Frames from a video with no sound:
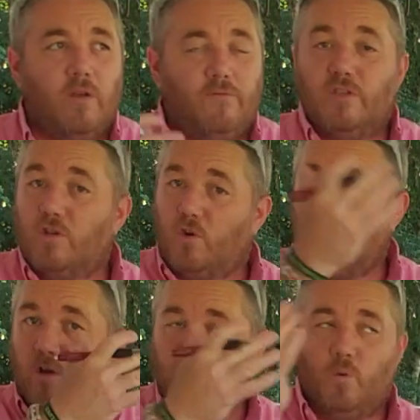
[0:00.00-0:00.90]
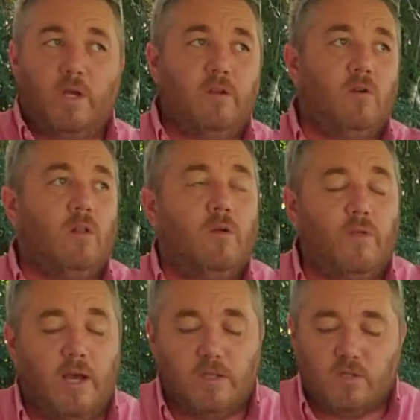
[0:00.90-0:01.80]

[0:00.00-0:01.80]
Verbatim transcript: if it's a crosswind and all of that.